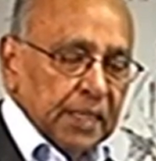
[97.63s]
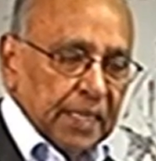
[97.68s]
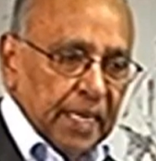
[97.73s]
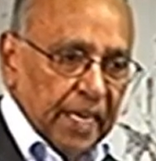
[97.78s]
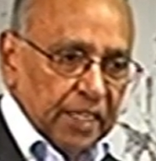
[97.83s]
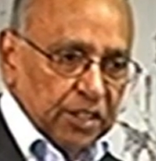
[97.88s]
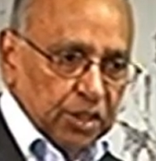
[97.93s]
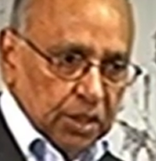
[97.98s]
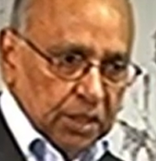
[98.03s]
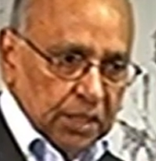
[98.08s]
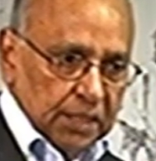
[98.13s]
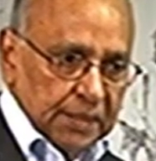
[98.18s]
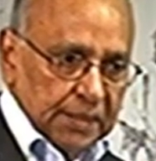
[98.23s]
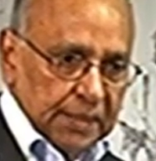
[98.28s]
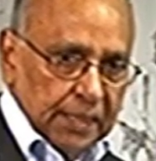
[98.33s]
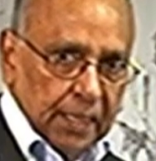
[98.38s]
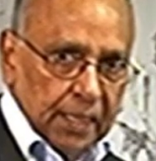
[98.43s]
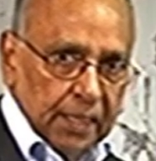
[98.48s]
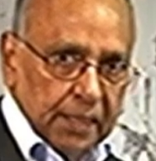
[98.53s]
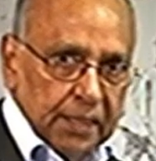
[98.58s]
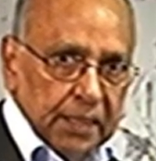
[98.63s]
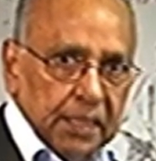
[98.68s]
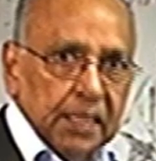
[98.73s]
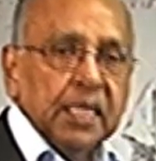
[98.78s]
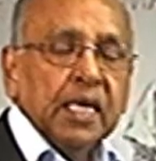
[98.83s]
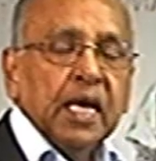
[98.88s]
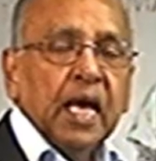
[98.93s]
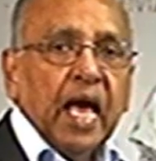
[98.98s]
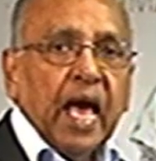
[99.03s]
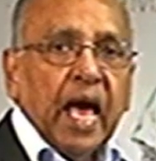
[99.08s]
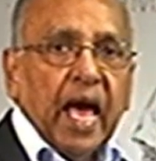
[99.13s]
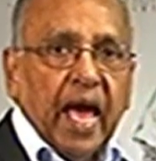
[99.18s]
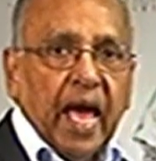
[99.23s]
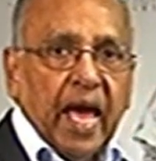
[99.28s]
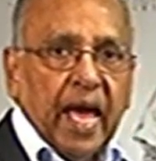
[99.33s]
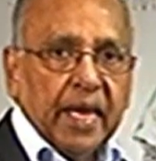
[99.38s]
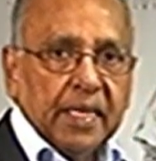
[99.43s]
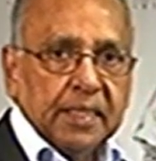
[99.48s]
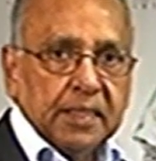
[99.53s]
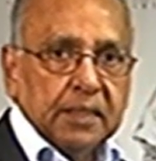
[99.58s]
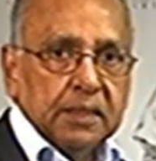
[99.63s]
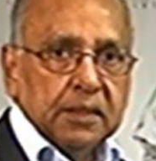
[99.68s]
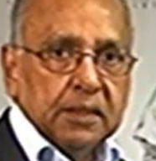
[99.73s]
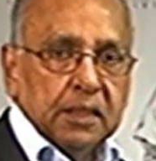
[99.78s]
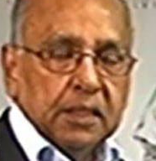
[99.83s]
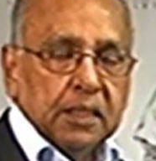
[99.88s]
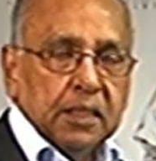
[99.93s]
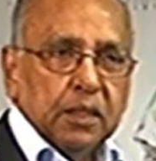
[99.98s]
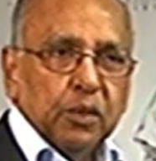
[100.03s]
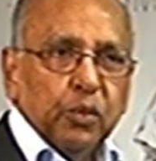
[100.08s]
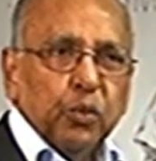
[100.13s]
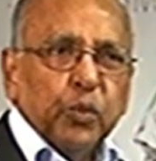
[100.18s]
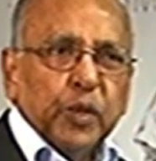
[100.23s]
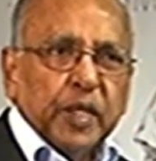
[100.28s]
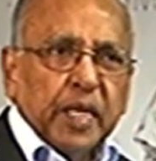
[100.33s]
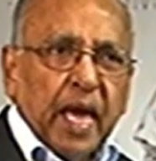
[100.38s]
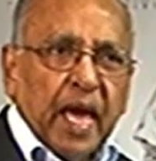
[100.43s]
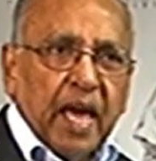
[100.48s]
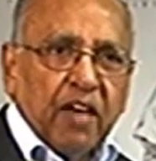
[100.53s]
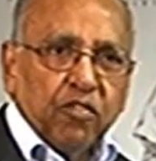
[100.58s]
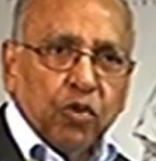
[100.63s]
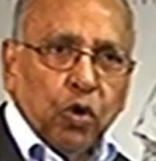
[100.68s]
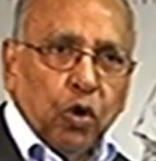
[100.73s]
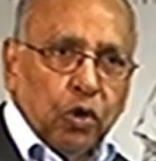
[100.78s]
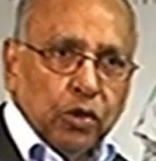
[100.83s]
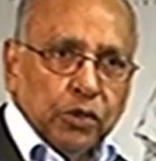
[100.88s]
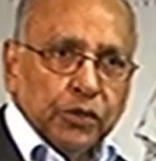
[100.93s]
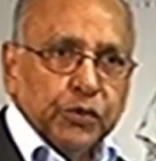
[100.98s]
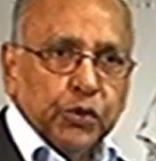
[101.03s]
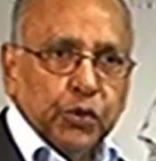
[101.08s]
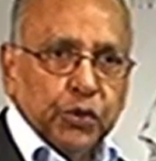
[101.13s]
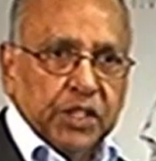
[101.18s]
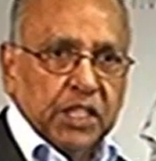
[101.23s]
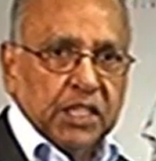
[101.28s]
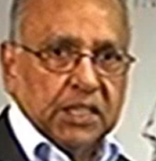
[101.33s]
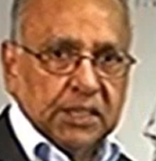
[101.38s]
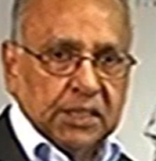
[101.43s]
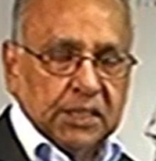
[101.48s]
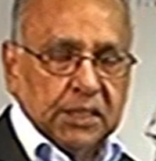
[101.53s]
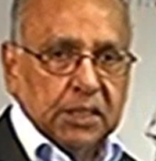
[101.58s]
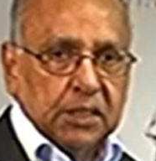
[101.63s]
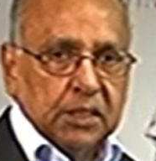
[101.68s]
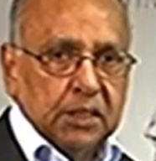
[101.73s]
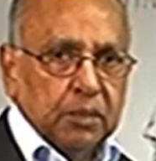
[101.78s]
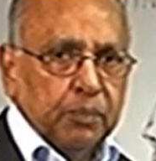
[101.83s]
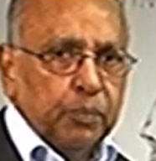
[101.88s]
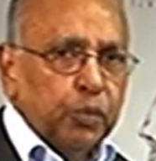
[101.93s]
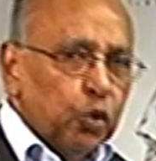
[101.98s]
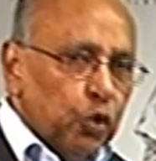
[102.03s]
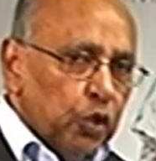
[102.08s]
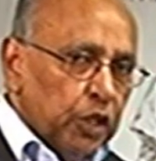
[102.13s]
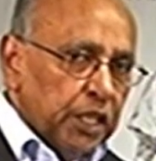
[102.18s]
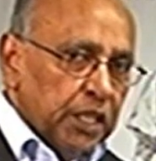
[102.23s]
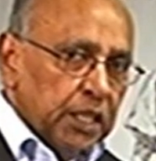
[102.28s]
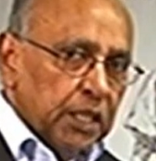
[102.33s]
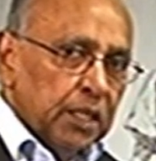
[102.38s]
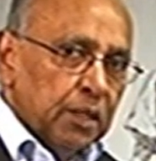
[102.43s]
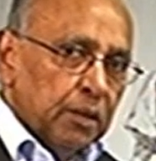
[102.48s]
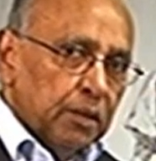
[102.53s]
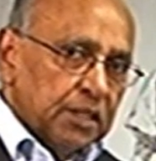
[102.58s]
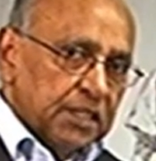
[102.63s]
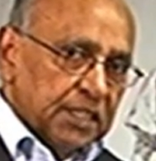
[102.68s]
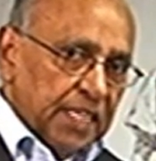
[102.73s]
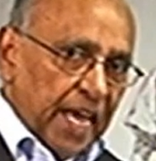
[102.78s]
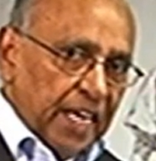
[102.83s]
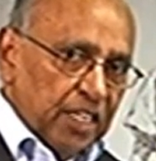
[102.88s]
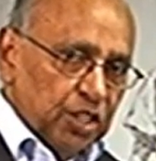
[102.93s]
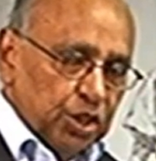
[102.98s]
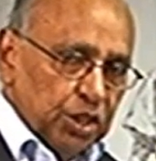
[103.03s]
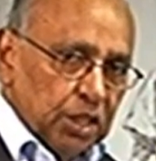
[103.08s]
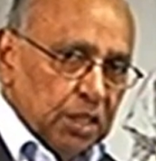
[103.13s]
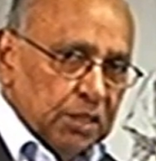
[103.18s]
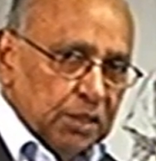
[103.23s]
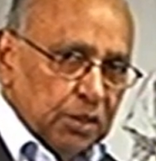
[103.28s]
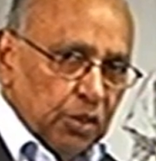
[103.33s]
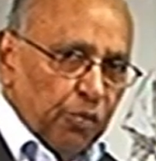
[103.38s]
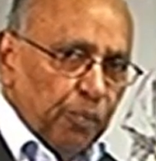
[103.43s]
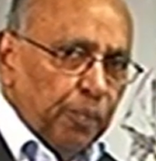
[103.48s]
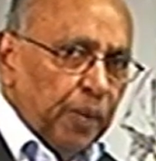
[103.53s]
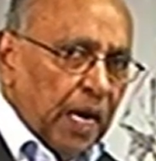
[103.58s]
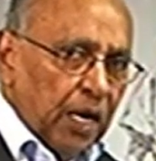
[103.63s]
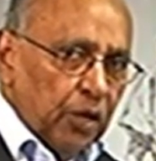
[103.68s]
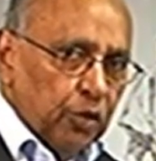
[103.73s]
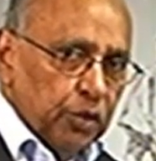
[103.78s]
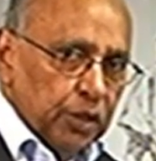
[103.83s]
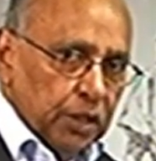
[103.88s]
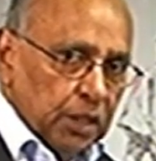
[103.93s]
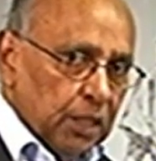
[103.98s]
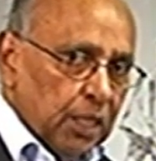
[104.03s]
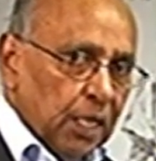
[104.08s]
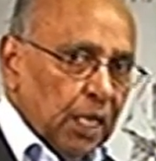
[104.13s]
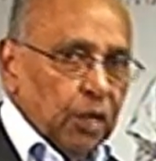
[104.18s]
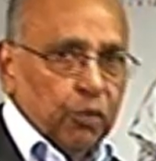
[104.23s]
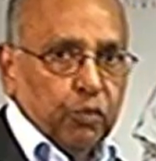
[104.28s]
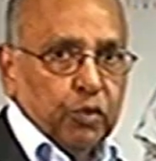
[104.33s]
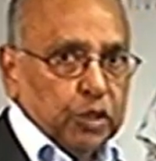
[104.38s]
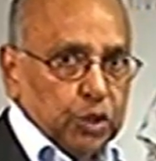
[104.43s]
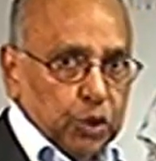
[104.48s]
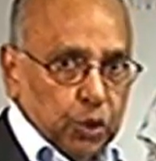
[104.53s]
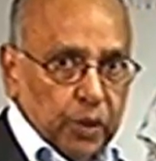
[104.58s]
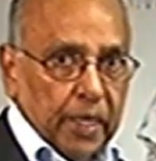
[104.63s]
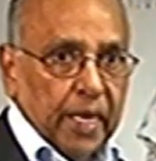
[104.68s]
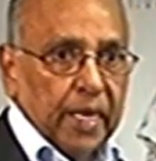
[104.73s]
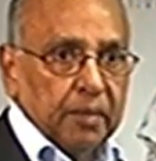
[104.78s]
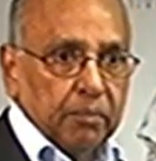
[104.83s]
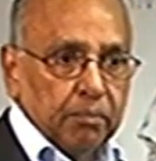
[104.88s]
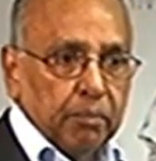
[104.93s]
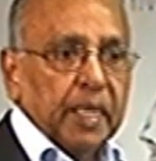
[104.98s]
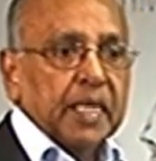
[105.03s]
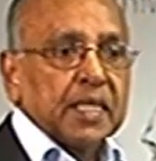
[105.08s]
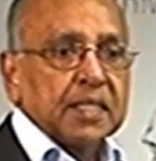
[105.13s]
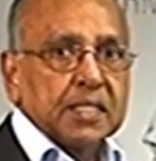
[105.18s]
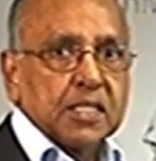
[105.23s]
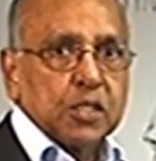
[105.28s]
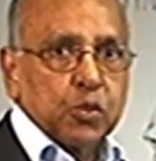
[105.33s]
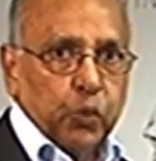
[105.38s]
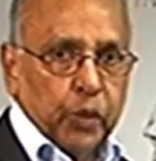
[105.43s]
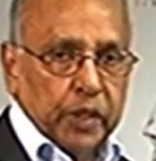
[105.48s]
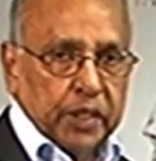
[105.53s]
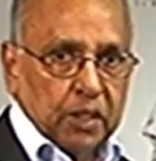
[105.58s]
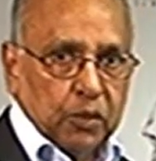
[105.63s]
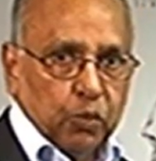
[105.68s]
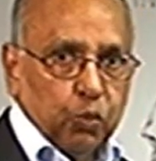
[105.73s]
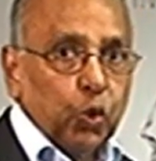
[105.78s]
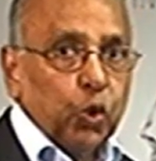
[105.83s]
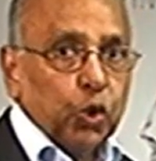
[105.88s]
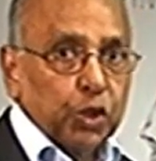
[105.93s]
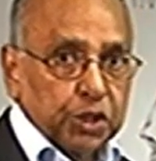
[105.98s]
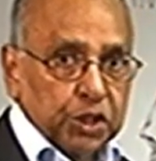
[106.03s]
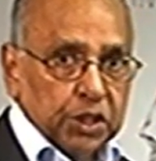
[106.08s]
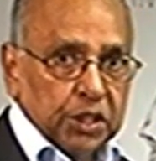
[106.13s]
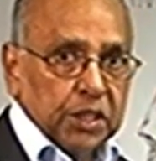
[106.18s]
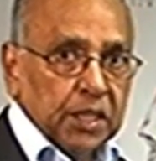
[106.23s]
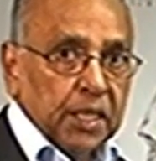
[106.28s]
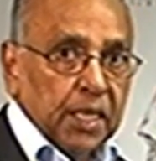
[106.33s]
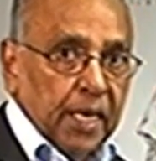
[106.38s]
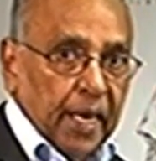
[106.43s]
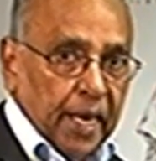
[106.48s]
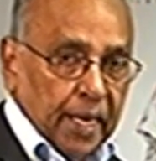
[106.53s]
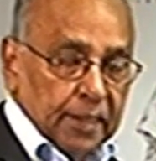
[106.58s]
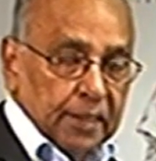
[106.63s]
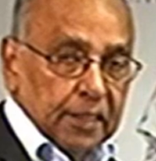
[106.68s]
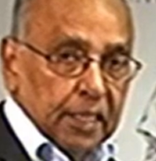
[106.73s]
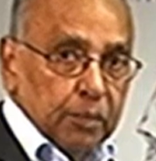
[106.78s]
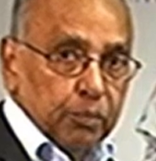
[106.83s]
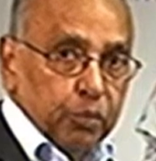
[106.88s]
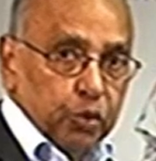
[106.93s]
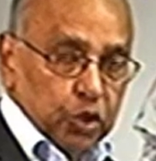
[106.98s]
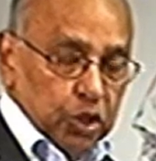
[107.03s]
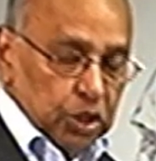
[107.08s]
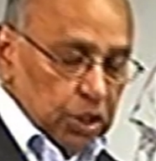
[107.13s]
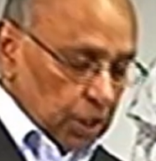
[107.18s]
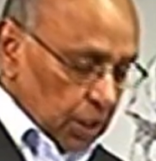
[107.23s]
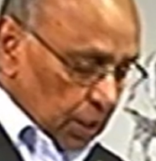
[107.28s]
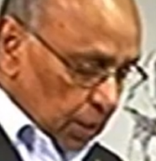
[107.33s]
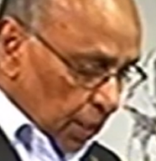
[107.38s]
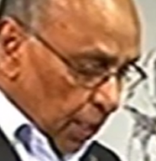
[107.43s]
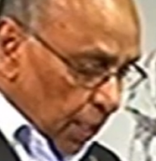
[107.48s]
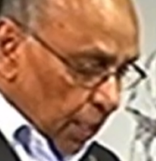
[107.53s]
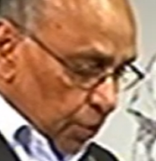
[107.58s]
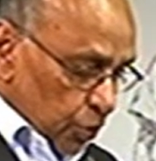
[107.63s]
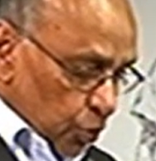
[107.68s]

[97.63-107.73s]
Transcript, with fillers: the Gaggia descaler, and we have also tested the Puly sachets of powder, which you can mix with water and then put it in.